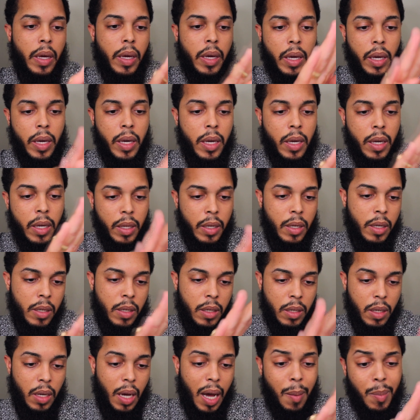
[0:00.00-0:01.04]
And
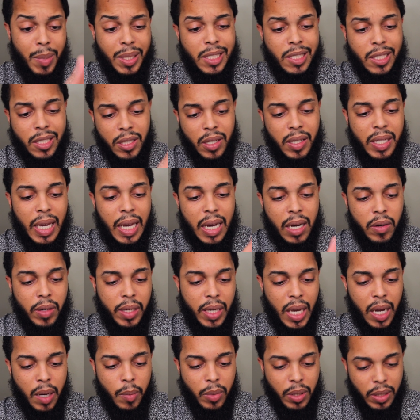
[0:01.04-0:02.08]
I'm gonna just show y'all on
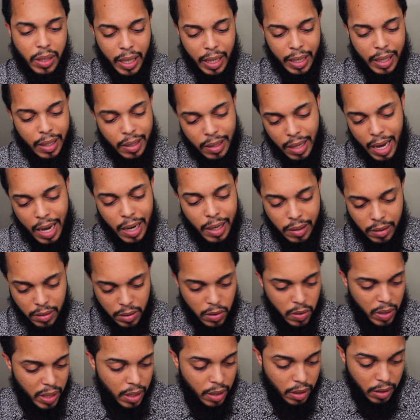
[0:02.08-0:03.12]
camera, like, I can
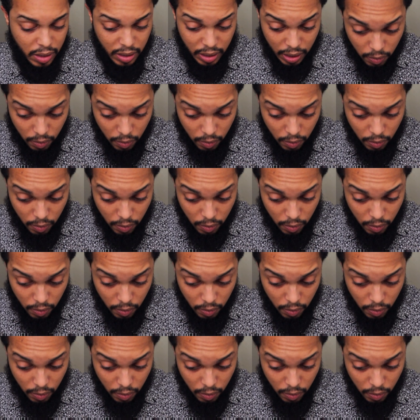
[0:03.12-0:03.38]
do anything